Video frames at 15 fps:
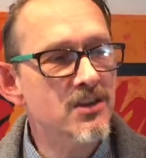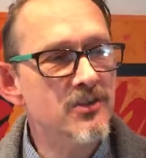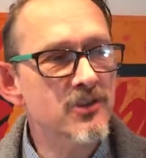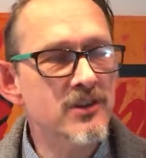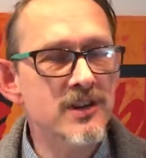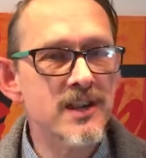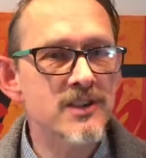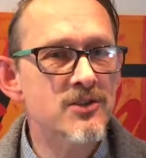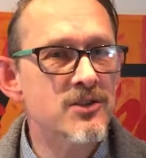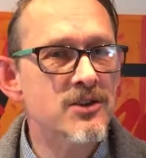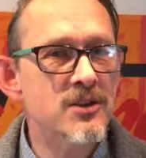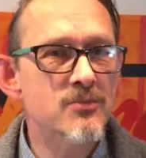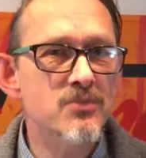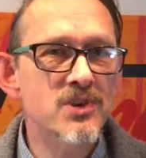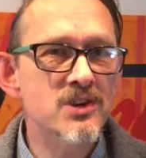Dudley had the
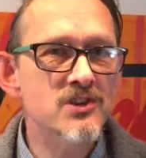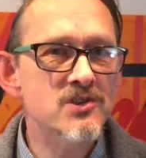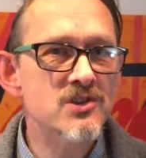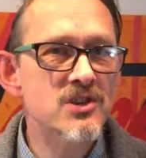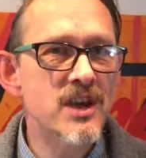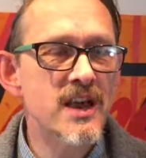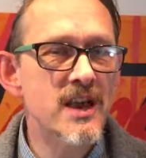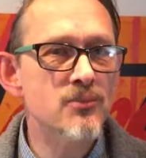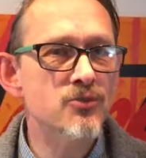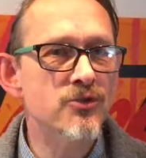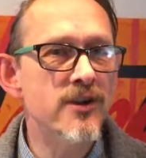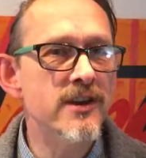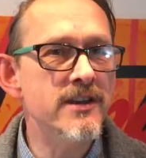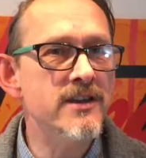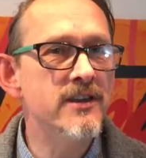biggest
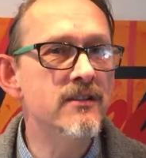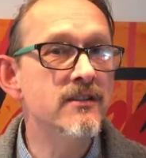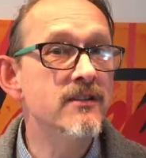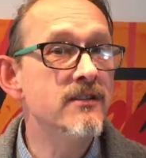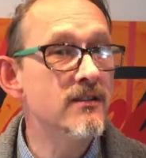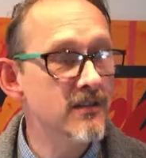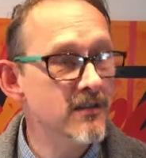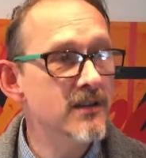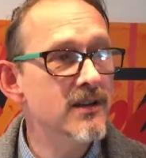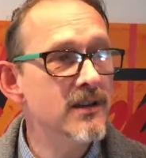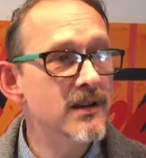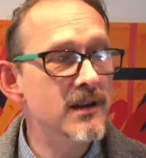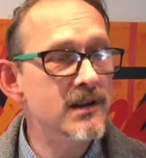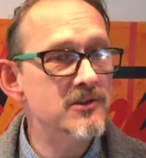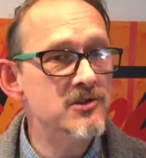cabaret
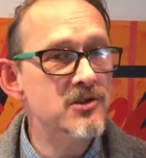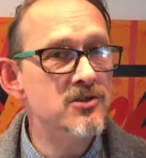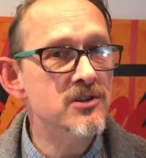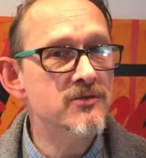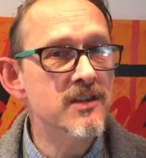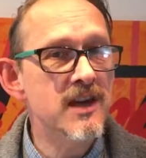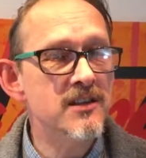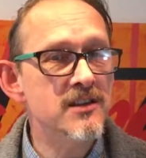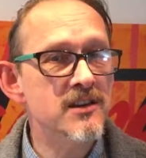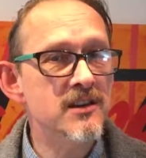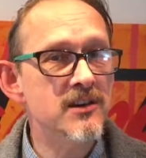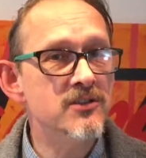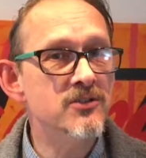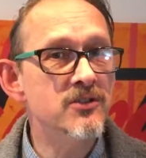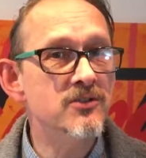outside of that there,
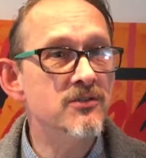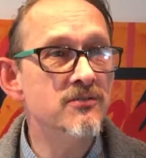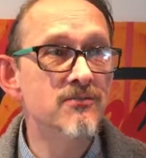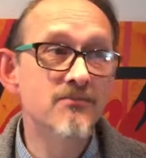London.